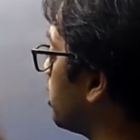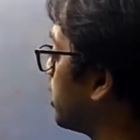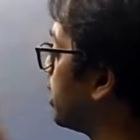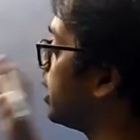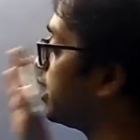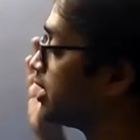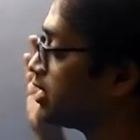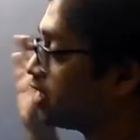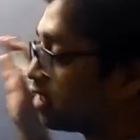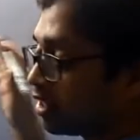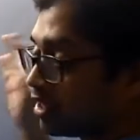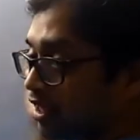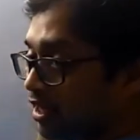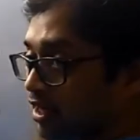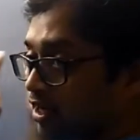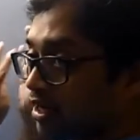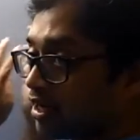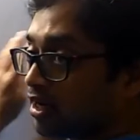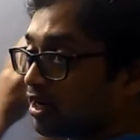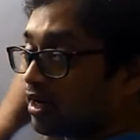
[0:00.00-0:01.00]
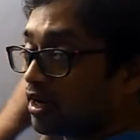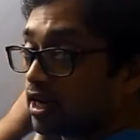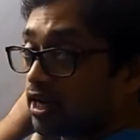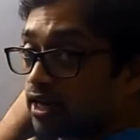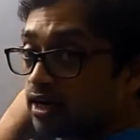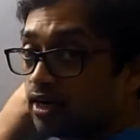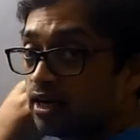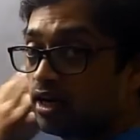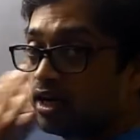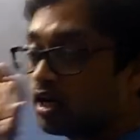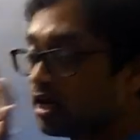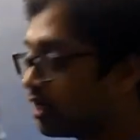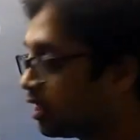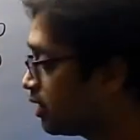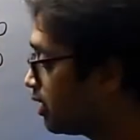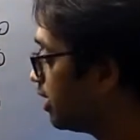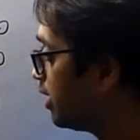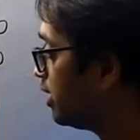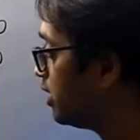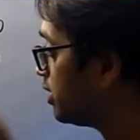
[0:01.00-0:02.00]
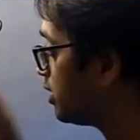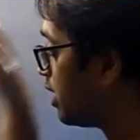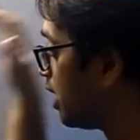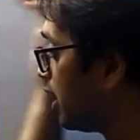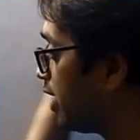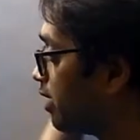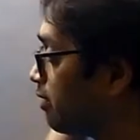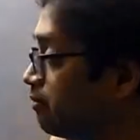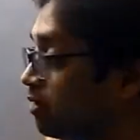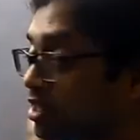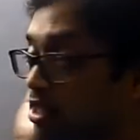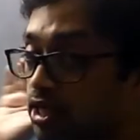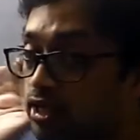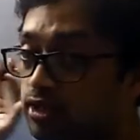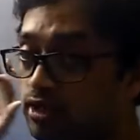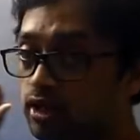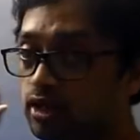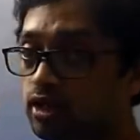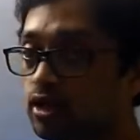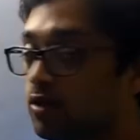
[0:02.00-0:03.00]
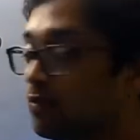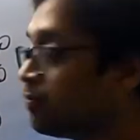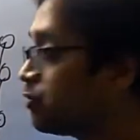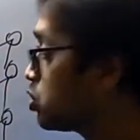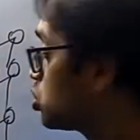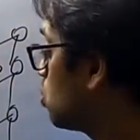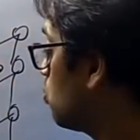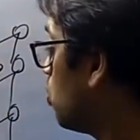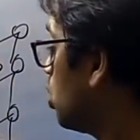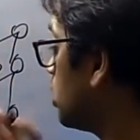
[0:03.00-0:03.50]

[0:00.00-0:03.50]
again and again and again in the entire material. So